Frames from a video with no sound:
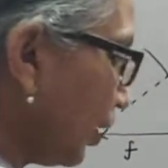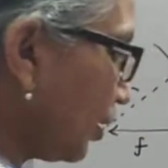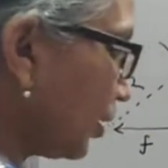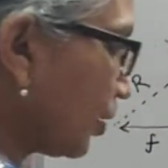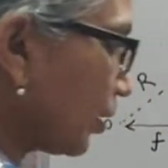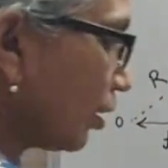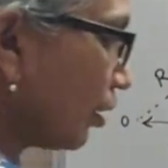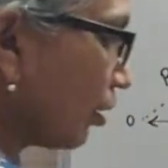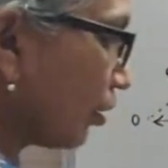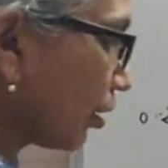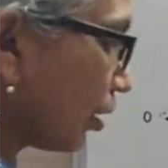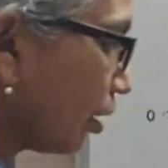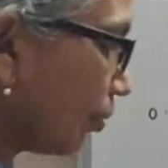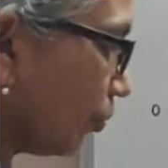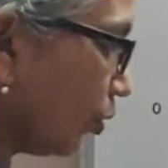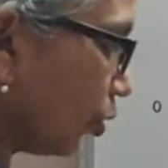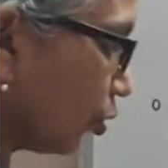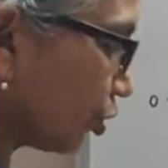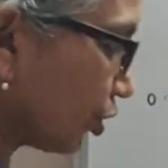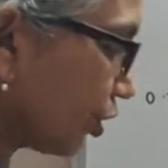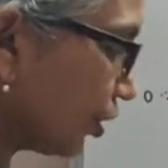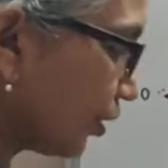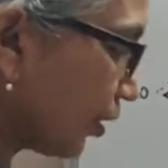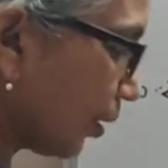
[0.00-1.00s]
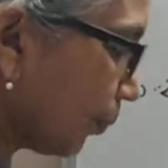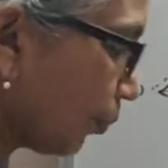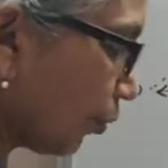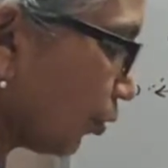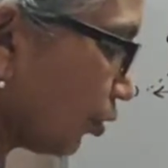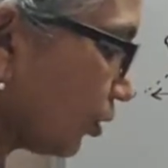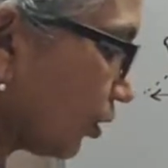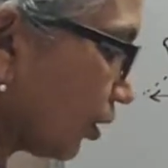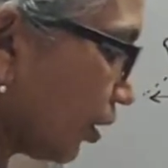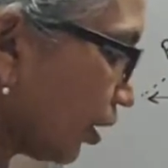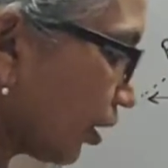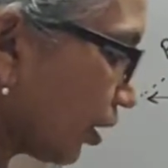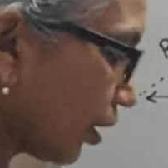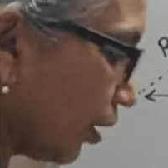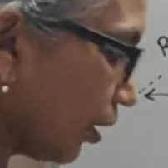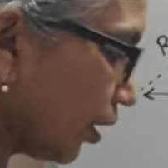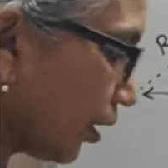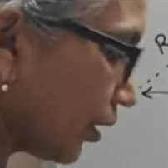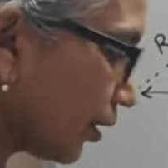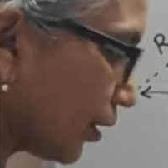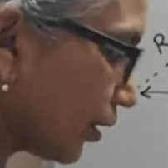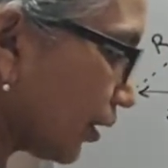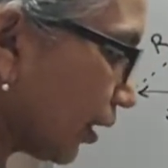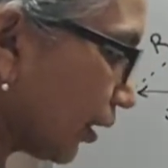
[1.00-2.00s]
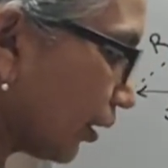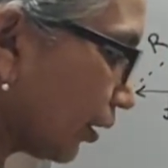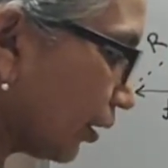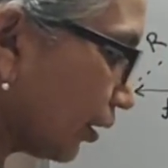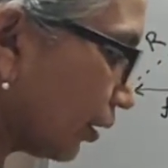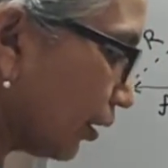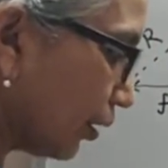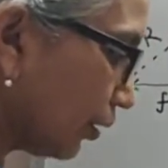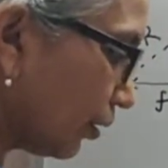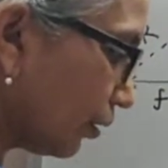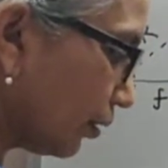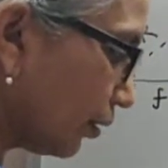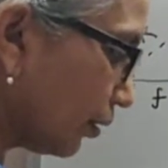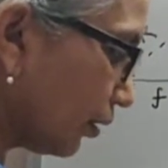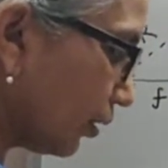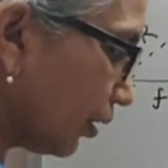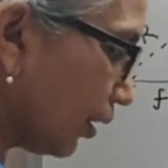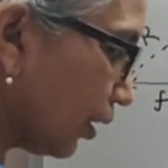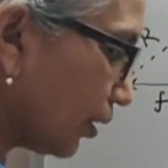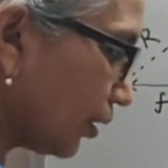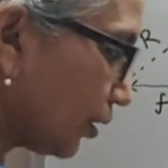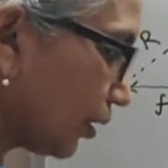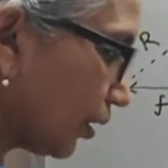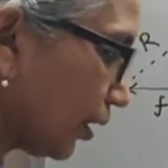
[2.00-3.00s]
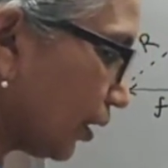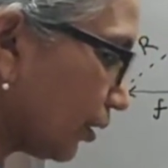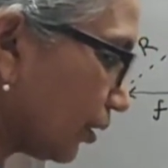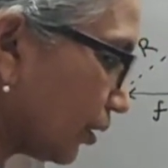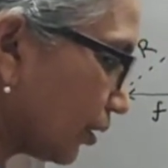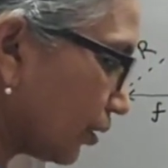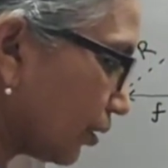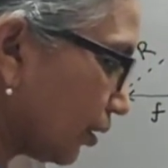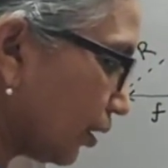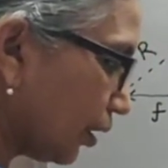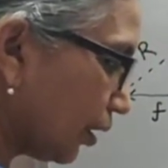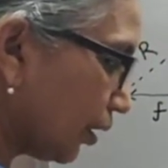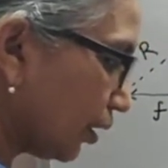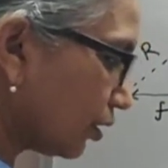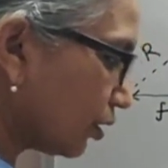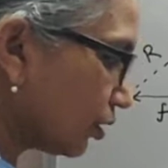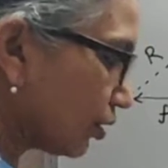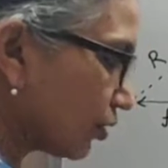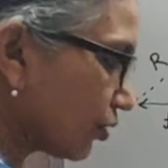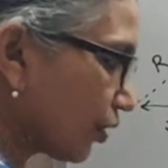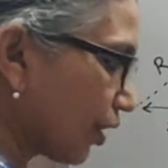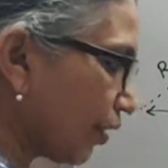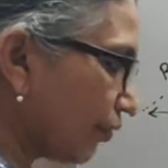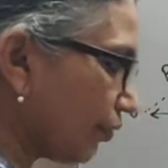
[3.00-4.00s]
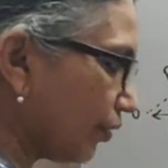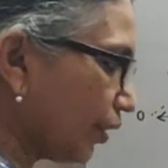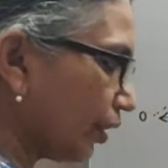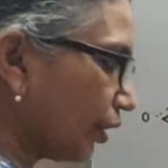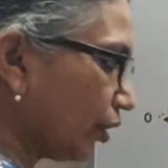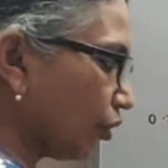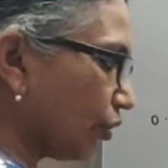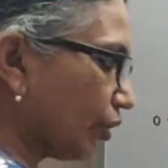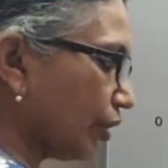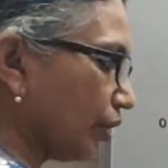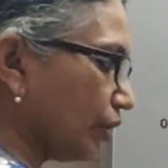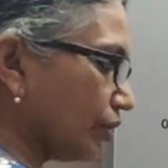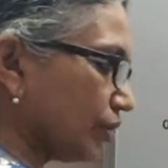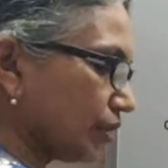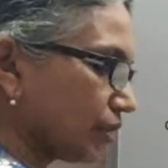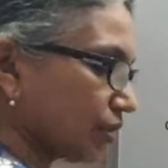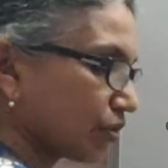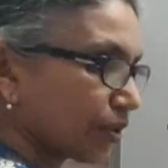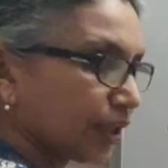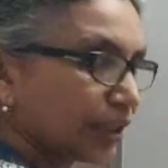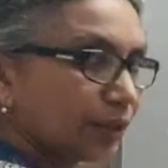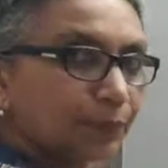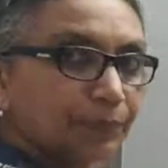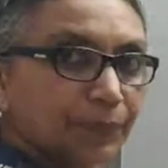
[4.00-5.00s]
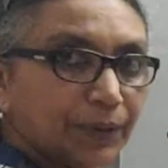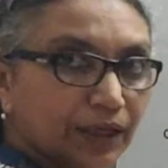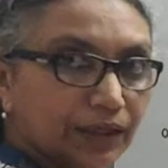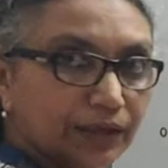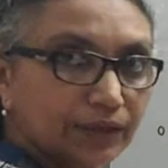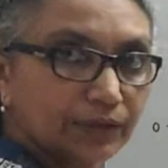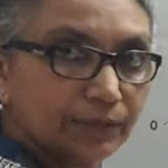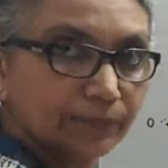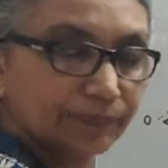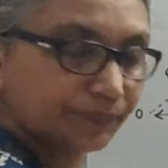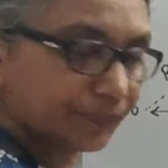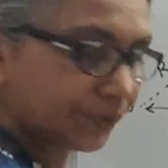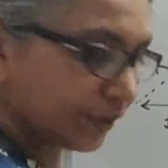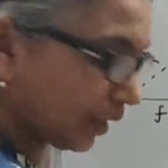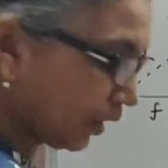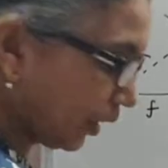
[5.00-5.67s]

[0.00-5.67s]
in circular motion, suppose a car is taking a, let's say, is traveling on a straight path